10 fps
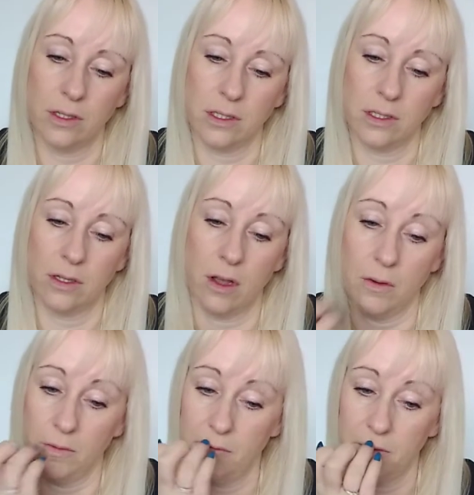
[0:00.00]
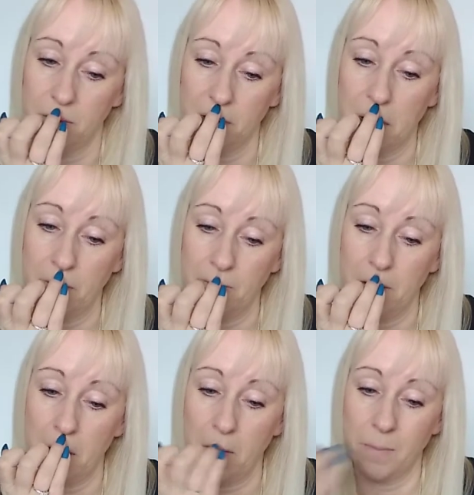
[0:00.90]
So for, you know, for a
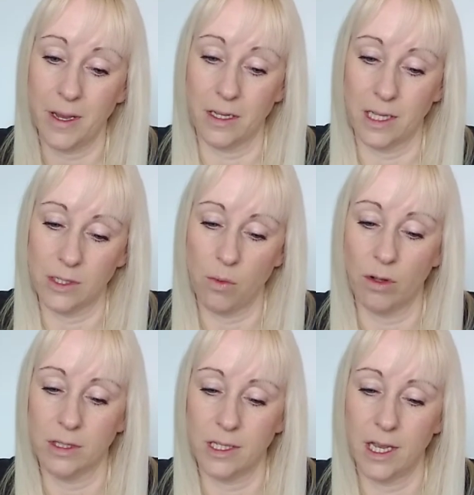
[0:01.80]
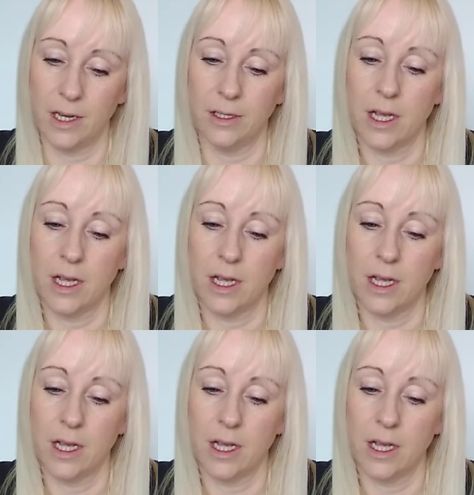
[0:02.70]
whole meal, that's 1 sin.